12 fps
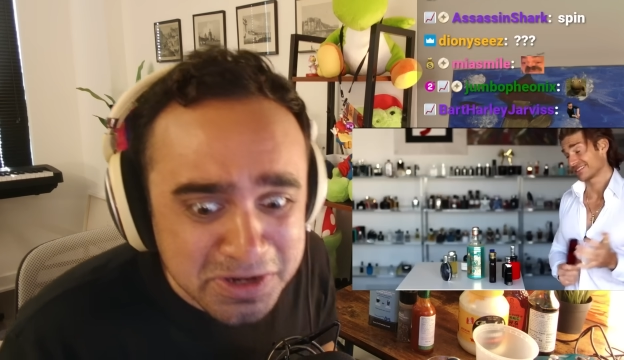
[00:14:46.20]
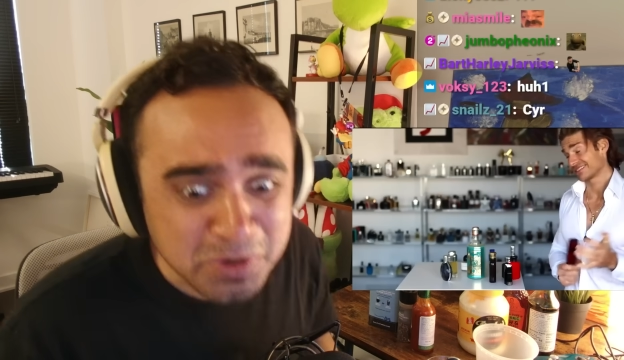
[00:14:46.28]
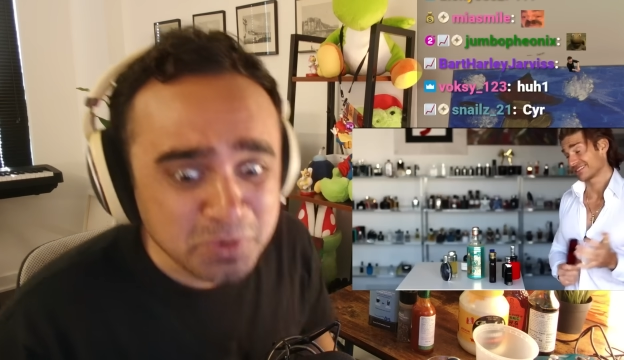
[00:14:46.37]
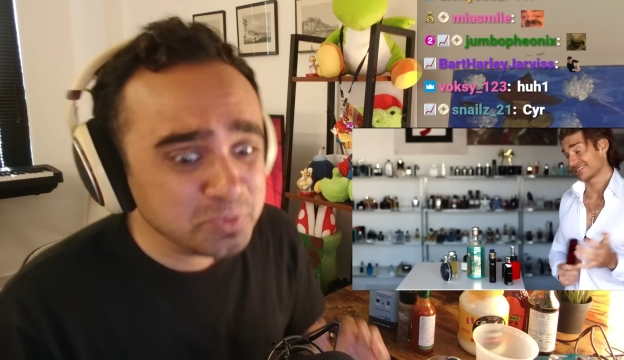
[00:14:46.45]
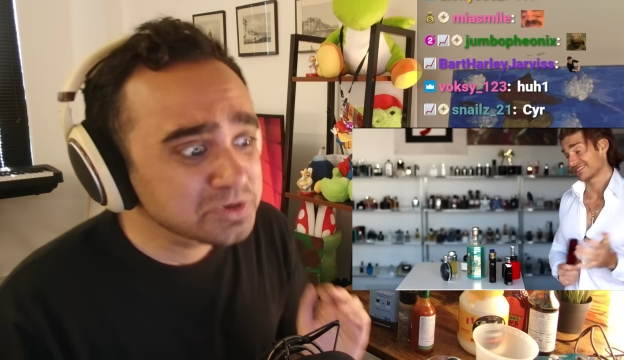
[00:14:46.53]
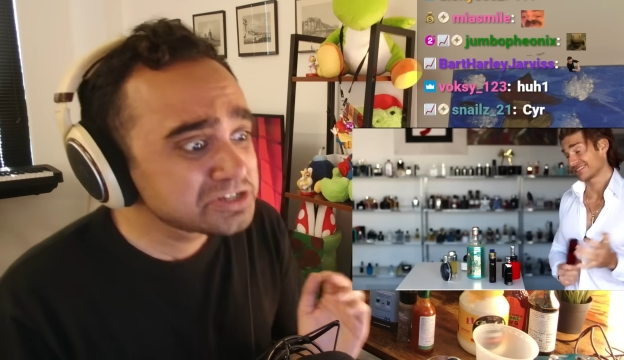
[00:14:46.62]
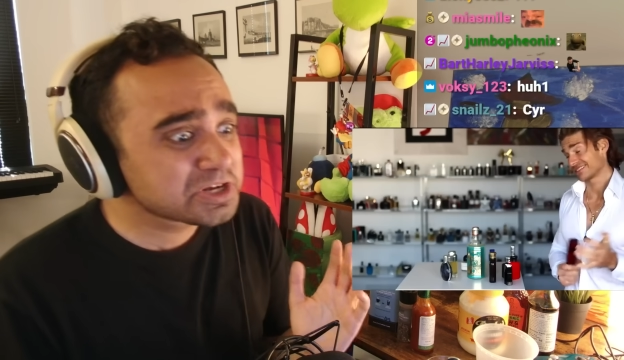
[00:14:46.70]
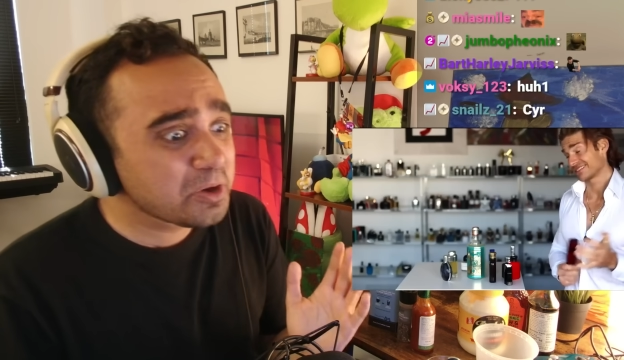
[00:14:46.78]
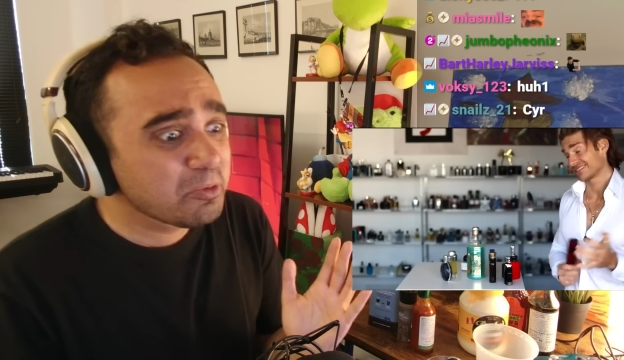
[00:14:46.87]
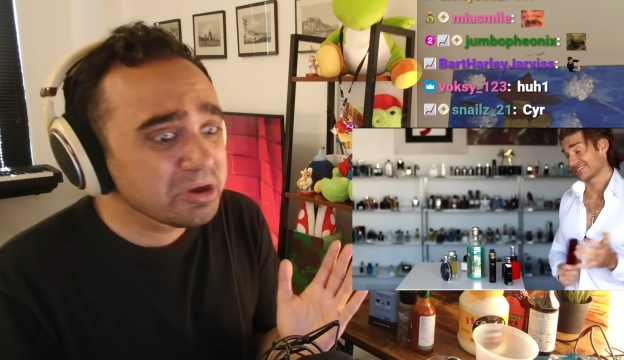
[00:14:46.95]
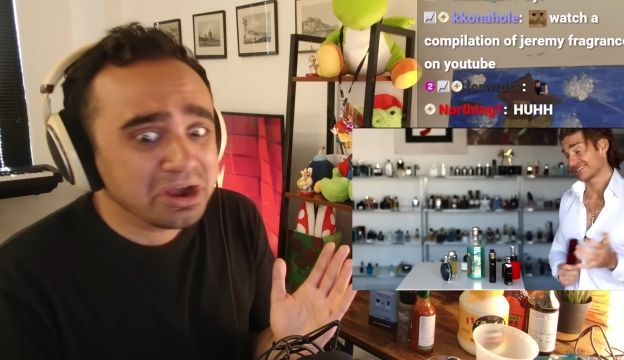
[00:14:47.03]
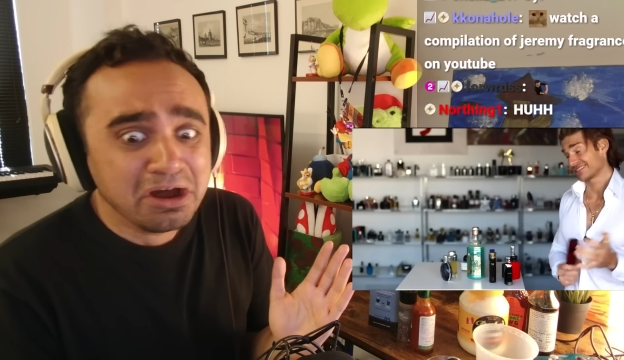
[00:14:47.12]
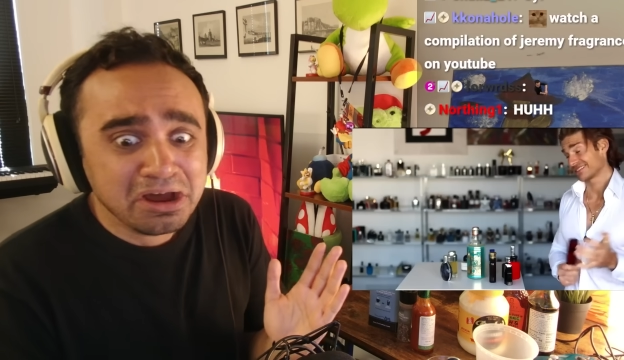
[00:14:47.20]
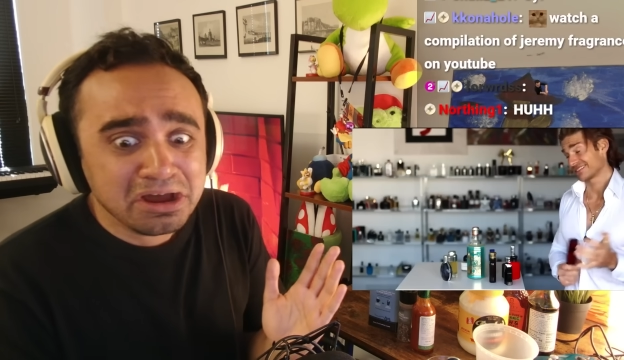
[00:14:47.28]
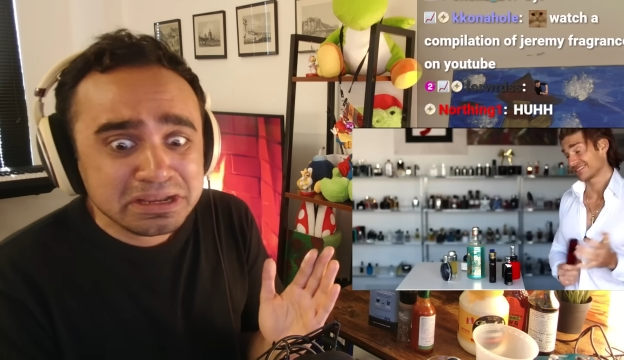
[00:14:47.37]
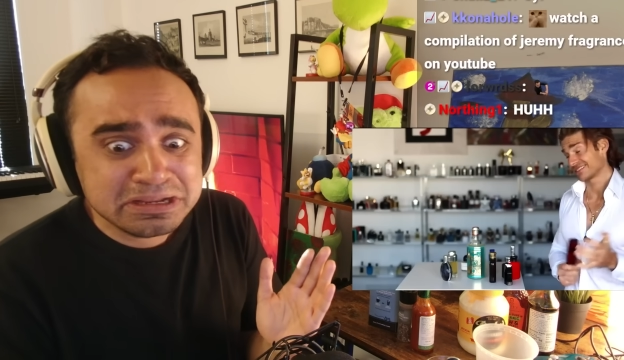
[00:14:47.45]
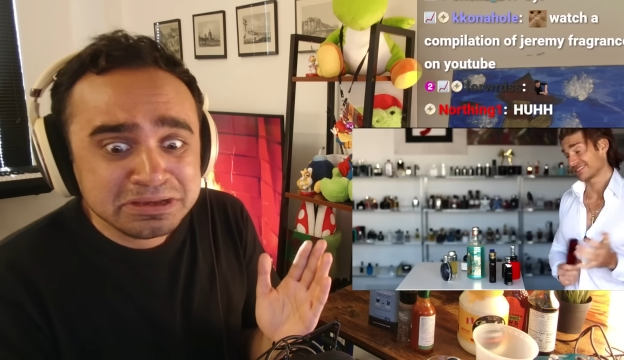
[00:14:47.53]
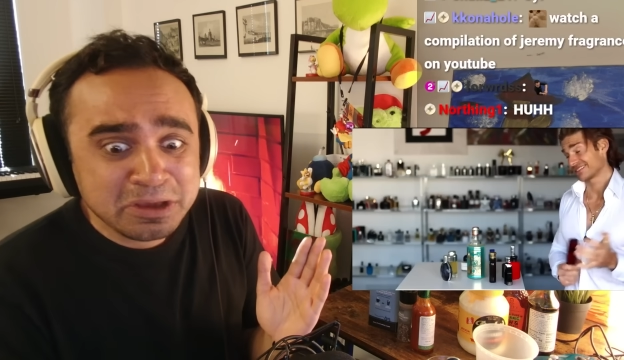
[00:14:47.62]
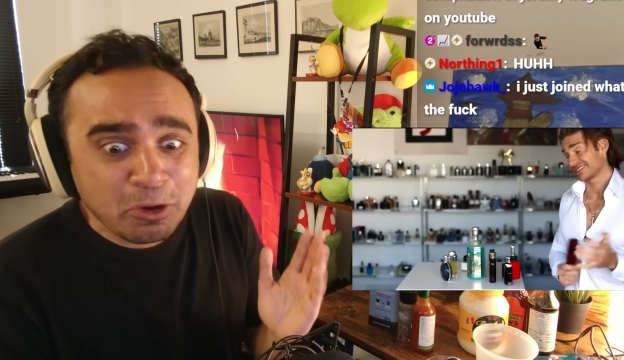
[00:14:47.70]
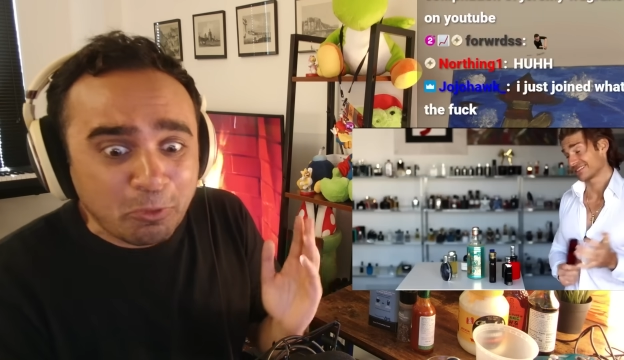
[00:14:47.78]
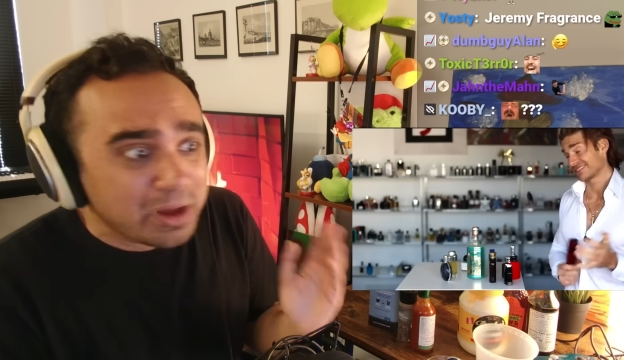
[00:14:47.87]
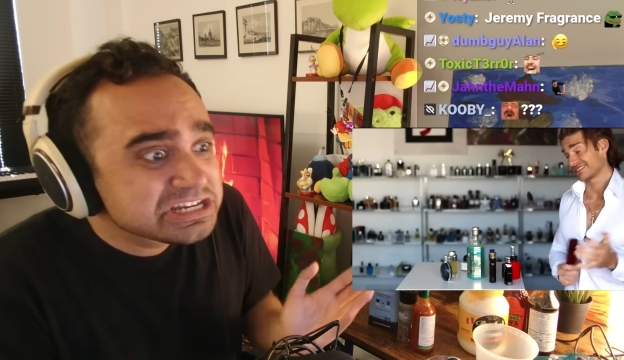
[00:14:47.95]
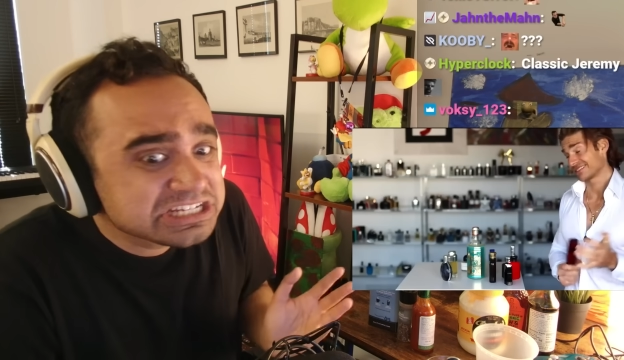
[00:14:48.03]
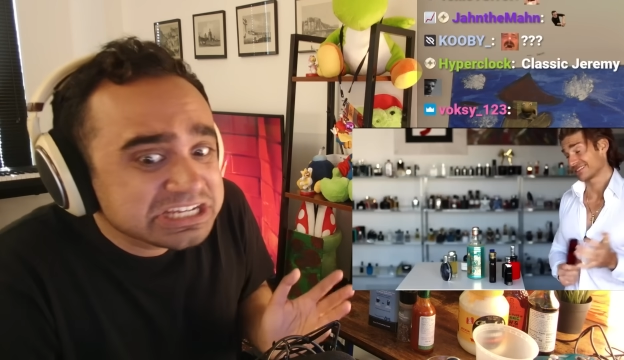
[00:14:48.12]
Speaker 1: What is going on? Why does
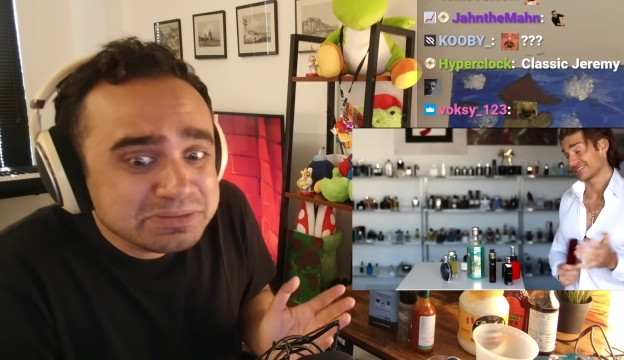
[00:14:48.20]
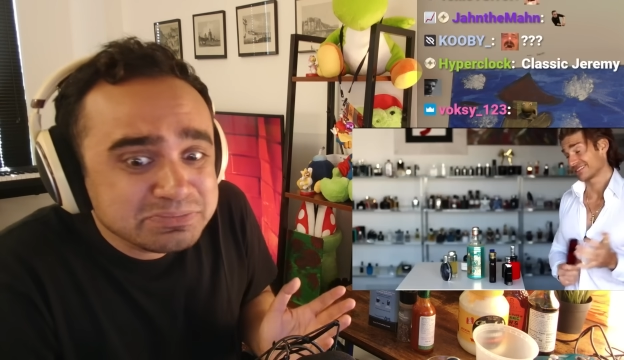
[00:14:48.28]
he keep